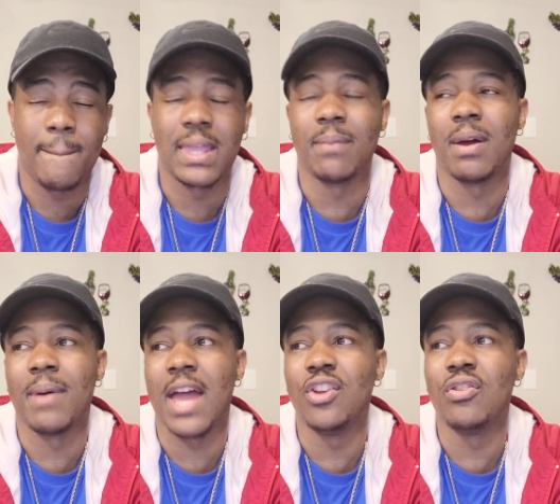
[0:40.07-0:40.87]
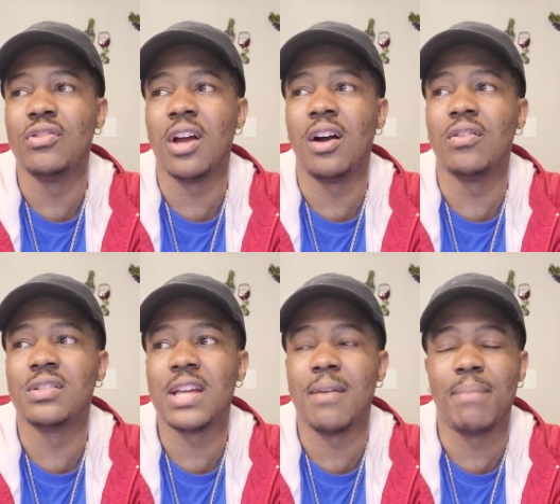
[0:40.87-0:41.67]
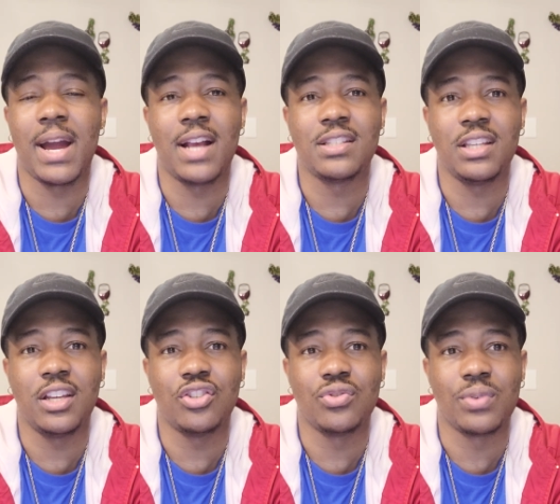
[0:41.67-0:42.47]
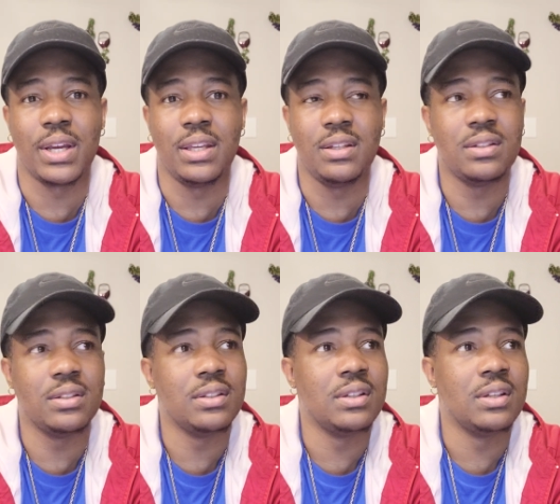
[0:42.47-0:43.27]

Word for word: And I'm, i know y'all gonna say I'm biased against Drake.